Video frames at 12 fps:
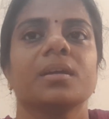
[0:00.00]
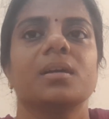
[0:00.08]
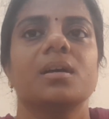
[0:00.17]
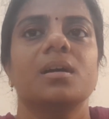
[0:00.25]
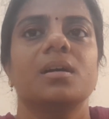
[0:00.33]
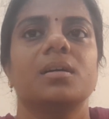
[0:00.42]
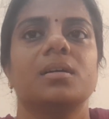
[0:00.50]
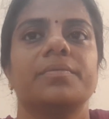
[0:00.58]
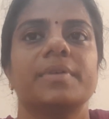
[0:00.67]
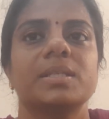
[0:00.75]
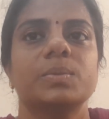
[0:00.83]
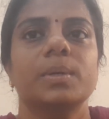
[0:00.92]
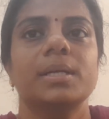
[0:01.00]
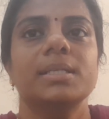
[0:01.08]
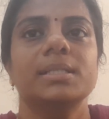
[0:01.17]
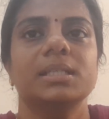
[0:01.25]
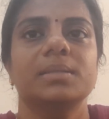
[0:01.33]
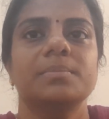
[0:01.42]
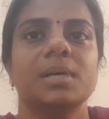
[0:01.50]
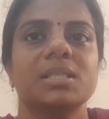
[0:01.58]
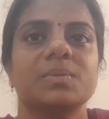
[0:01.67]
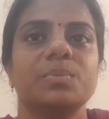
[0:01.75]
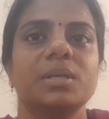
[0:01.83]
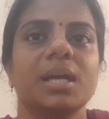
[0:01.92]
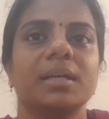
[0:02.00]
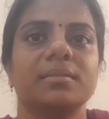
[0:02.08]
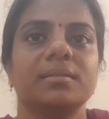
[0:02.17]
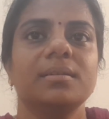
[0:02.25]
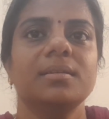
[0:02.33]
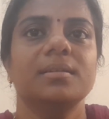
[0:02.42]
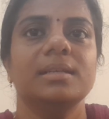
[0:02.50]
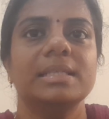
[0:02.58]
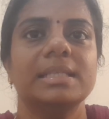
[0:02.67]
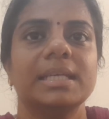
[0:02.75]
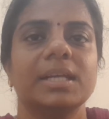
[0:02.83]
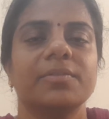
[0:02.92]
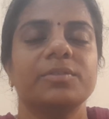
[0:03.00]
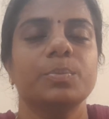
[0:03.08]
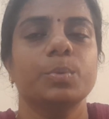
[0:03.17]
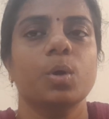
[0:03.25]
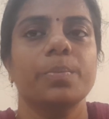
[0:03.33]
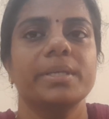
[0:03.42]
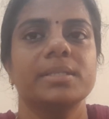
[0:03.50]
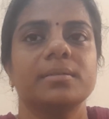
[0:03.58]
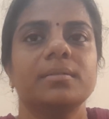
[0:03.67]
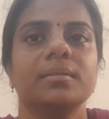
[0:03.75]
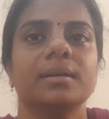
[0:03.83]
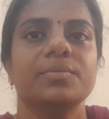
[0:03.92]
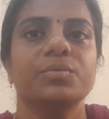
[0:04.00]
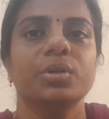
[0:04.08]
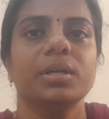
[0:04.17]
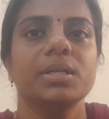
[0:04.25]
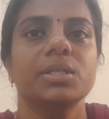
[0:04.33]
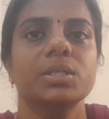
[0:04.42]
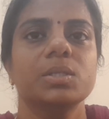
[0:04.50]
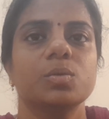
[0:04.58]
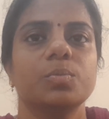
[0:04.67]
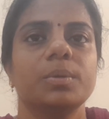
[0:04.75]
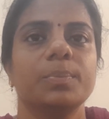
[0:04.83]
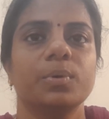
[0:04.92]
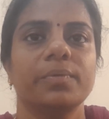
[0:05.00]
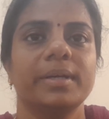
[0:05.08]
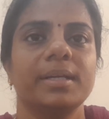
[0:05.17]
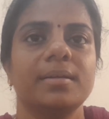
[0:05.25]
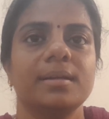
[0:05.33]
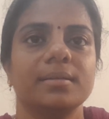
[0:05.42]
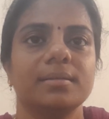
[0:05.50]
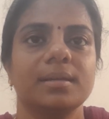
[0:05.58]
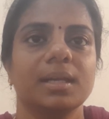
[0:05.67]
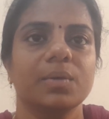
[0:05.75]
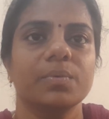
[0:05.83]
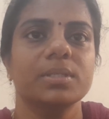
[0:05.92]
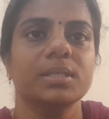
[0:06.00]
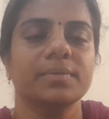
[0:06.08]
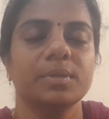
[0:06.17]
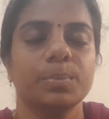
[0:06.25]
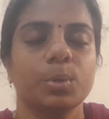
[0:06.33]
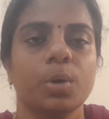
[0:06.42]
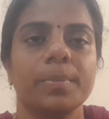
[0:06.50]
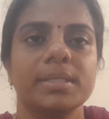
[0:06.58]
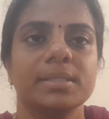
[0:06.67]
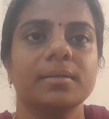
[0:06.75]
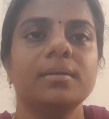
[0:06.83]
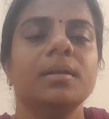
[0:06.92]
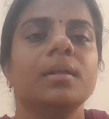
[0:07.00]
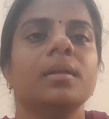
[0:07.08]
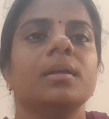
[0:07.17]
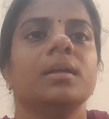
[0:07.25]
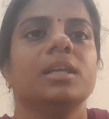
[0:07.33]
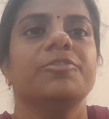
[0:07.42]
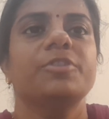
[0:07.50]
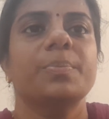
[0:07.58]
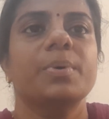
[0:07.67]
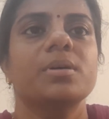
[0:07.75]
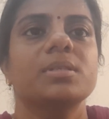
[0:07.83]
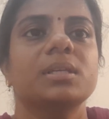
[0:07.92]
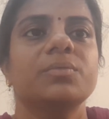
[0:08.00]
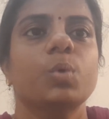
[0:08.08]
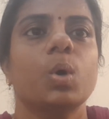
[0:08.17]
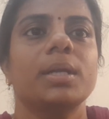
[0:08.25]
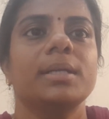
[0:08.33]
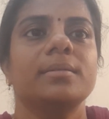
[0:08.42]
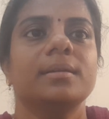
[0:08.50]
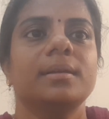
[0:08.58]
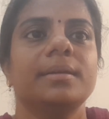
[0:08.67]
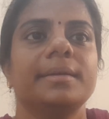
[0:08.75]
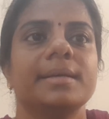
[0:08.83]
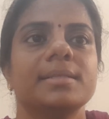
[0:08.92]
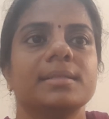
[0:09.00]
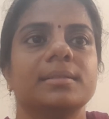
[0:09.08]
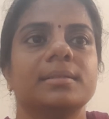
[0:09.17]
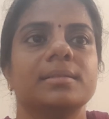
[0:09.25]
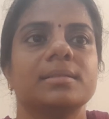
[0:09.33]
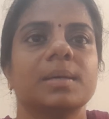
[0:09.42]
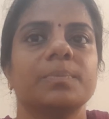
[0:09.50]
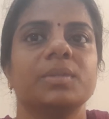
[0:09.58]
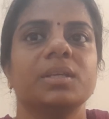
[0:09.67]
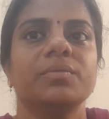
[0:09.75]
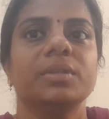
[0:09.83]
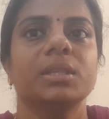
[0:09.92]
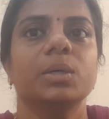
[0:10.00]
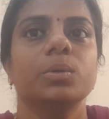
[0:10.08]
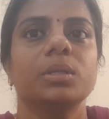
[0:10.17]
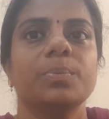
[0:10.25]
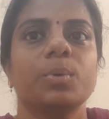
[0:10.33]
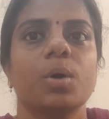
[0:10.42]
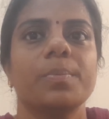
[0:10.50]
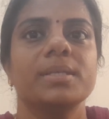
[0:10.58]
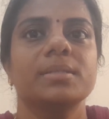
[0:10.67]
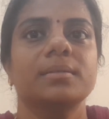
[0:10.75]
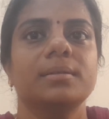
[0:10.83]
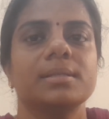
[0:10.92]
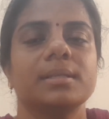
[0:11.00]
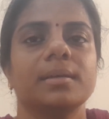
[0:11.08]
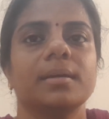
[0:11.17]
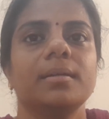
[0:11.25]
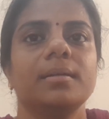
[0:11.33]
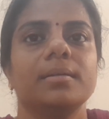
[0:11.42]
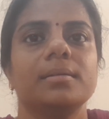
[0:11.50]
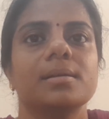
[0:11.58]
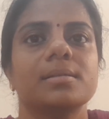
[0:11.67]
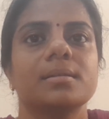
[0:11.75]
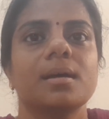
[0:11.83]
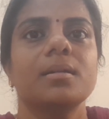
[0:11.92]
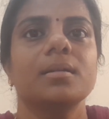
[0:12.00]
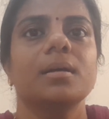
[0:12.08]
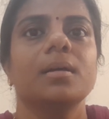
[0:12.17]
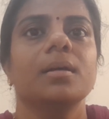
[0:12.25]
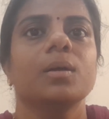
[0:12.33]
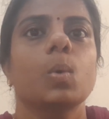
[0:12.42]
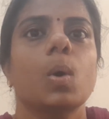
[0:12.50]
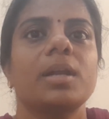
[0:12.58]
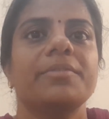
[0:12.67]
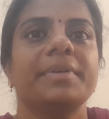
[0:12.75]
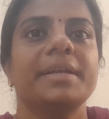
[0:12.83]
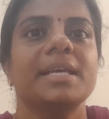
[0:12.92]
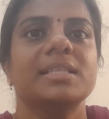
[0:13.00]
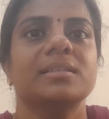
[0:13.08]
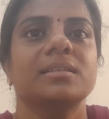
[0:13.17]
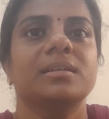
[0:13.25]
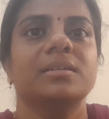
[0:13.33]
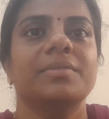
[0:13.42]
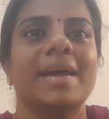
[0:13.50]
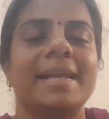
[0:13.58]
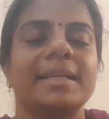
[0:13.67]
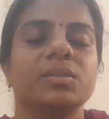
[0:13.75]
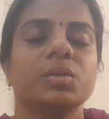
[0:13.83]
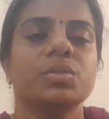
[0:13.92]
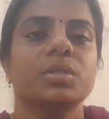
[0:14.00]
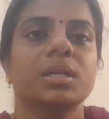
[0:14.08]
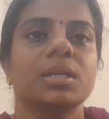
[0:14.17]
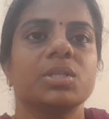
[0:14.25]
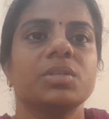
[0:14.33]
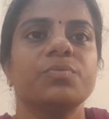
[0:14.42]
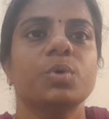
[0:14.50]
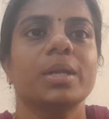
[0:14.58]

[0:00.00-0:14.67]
First one is it must be at the desire of the promisor. Consideration should be provided at the request of the promisor. If a person voluntarily does something without the promisor desire, it does not qualified as a valid consideration.